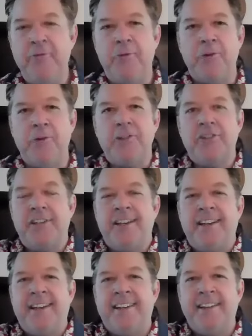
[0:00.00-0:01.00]
Force.
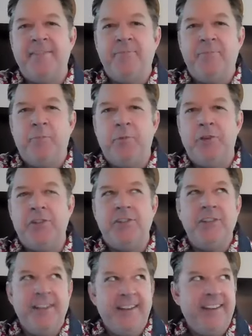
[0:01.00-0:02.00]
Uh,
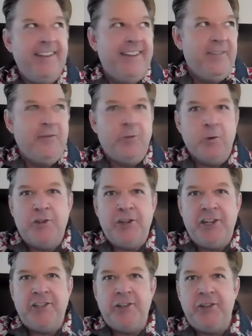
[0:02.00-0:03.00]
was
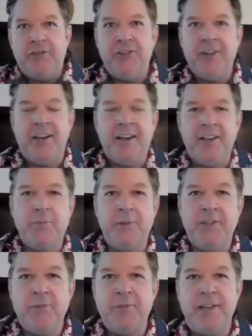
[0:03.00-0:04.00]
fortunate to have uh,
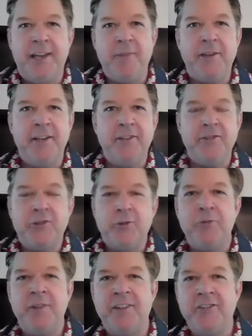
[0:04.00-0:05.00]
spent some time in Desert
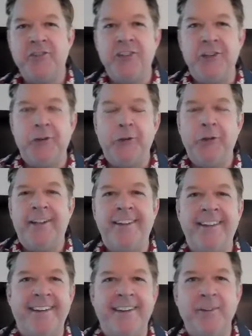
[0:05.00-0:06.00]
Storm, Desert Shield,
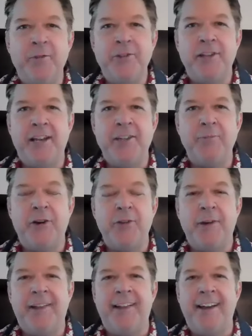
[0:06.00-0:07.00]
and uh, was a nice part
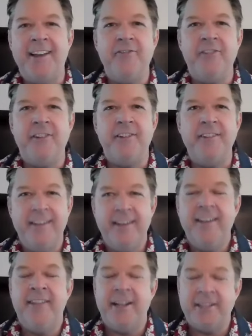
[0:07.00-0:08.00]
of my life. And
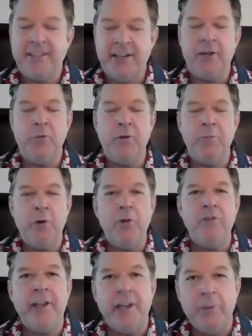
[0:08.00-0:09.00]
that's kind of what
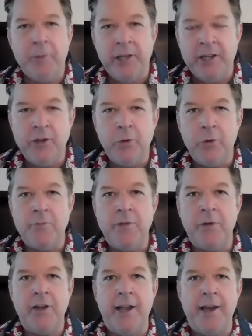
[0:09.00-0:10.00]
motivated me to do what I'm
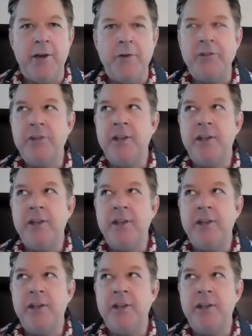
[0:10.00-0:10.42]
doing now is,